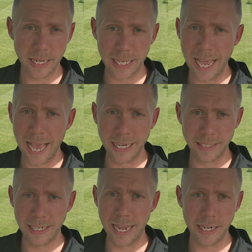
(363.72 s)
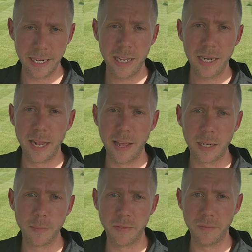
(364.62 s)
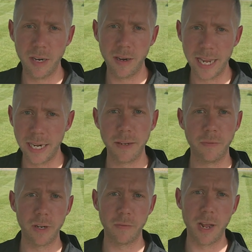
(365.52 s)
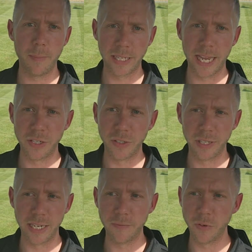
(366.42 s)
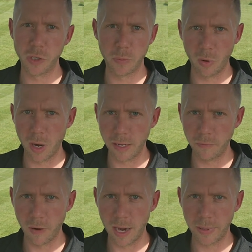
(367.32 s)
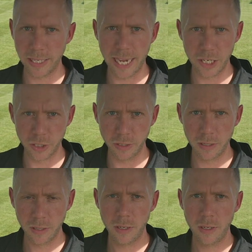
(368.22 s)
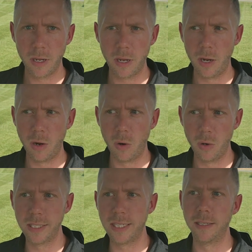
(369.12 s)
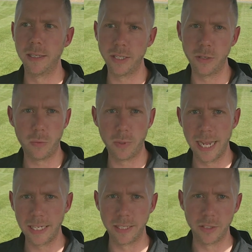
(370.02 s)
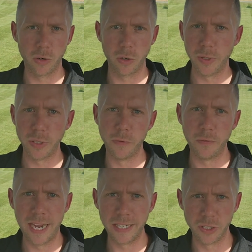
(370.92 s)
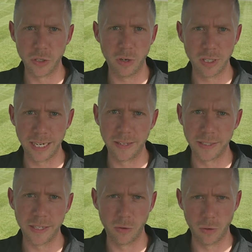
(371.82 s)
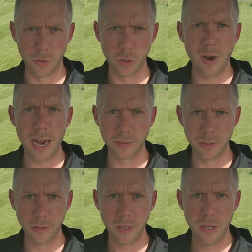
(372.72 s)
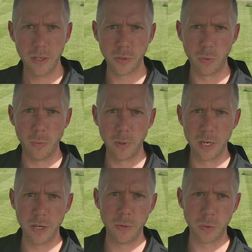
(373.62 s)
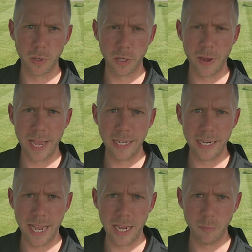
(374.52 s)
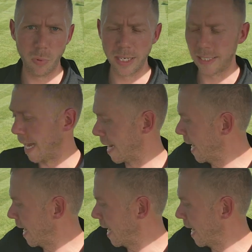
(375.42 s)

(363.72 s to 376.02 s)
that you had set. Now, that comes in very handy for different applications, like if you're spraying for application, or tilling, you don't want to accidentally start going too fast and stressing out the tiller or the tractor. So what we're going to do is we're going to go ahead and press that